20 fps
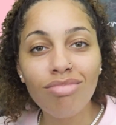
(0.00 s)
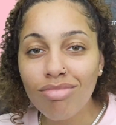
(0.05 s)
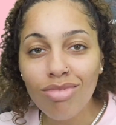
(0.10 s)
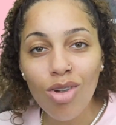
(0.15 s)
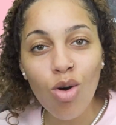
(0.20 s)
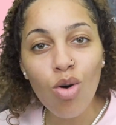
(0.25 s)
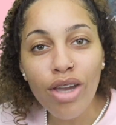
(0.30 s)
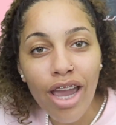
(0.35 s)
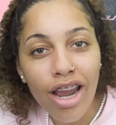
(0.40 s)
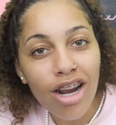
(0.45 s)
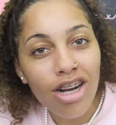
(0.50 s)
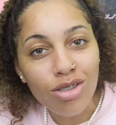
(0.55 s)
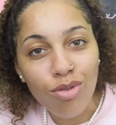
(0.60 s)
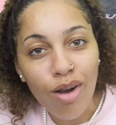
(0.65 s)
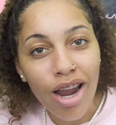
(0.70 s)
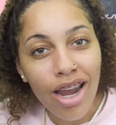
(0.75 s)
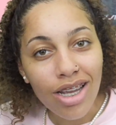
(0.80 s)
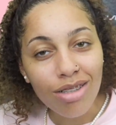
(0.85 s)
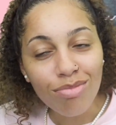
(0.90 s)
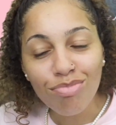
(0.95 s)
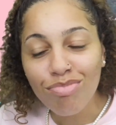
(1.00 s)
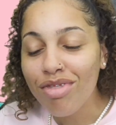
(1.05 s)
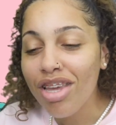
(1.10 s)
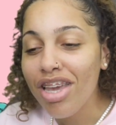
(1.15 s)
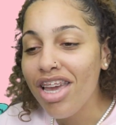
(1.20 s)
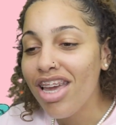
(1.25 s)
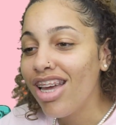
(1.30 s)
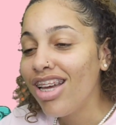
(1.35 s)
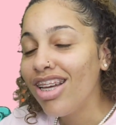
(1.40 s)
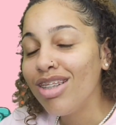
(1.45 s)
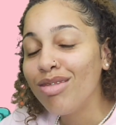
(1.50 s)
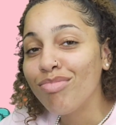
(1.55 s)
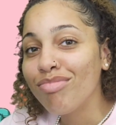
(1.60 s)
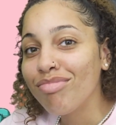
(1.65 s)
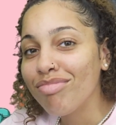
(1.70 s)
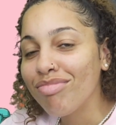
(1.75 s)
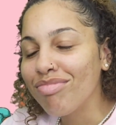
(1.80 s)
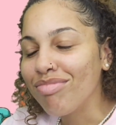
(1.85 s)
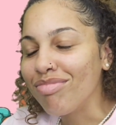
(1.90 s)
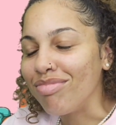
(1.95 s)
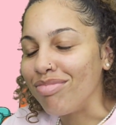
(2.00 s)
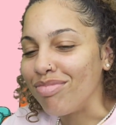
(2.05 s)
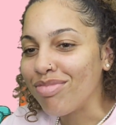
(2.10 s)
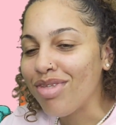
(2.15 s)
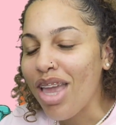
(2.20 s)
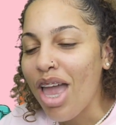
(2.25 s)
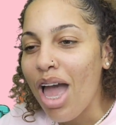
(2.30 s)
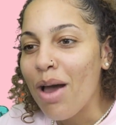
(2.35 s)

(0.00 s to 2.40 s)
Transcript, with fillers: Who cares, right? Mm.